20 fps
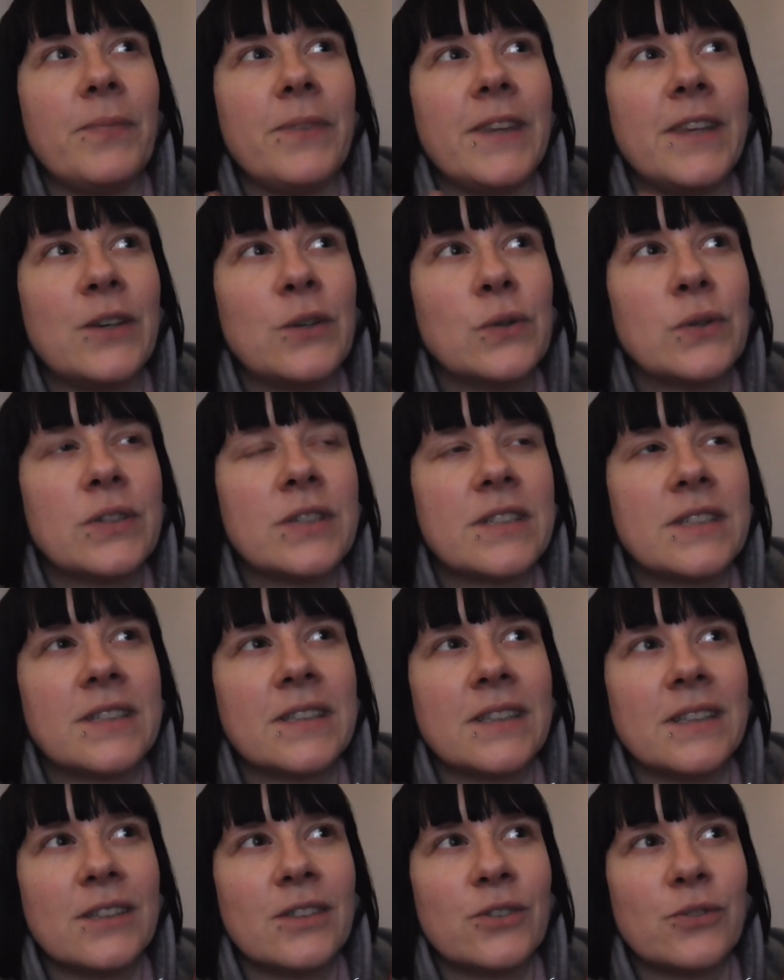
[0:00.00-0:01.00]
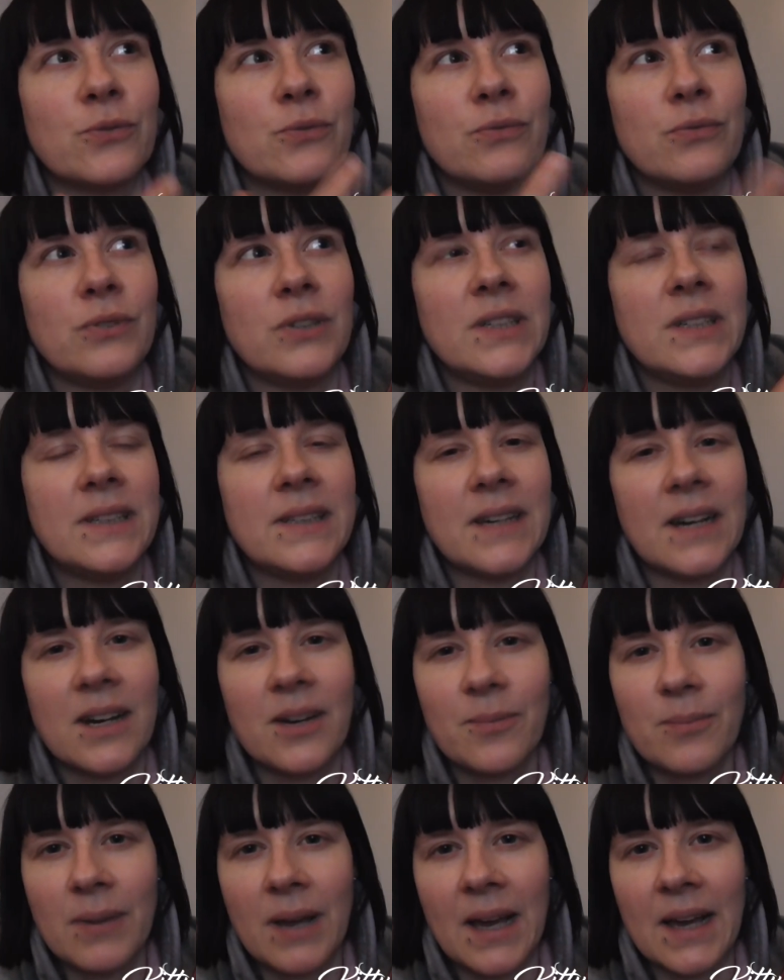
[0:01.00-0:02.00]
you still read
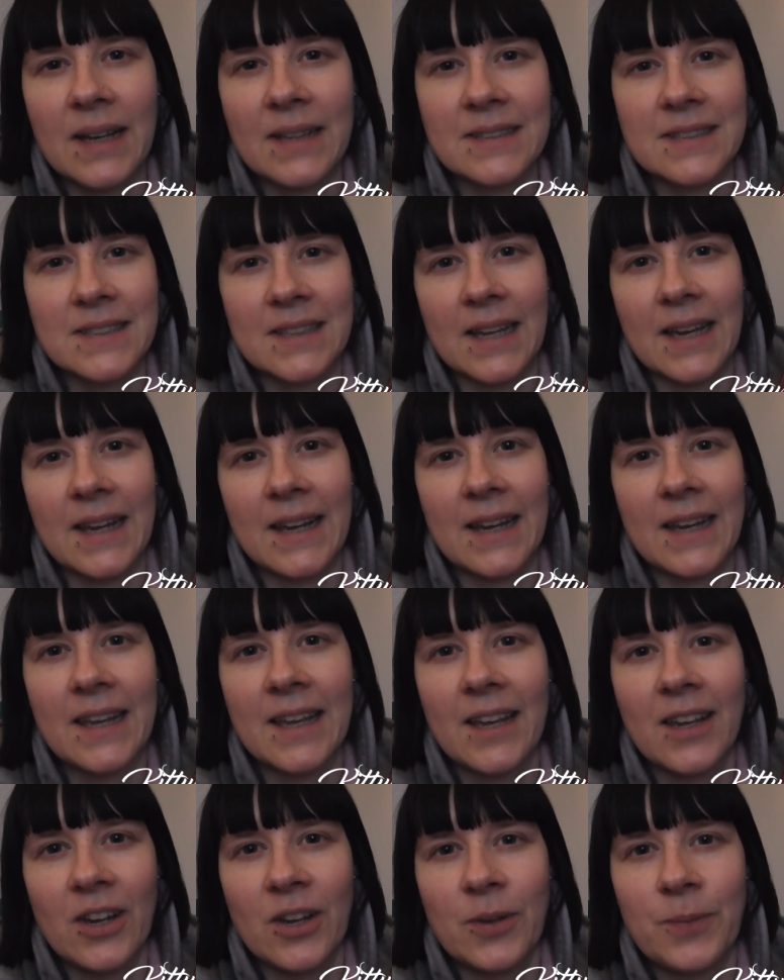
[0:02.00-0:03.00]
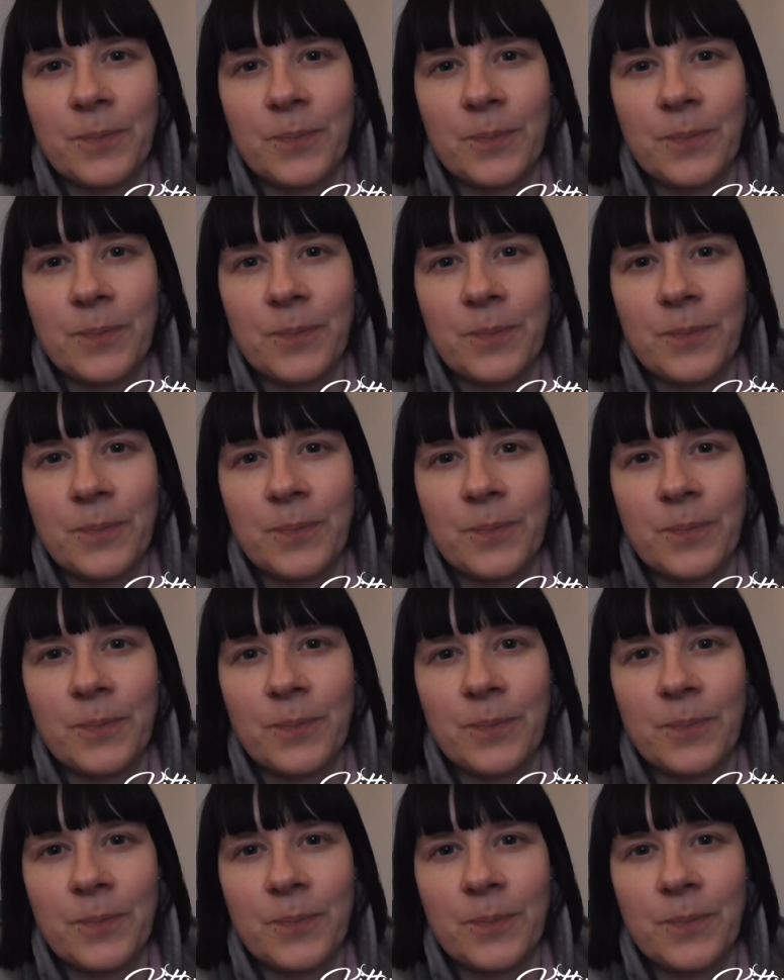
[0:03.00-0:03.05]
them as like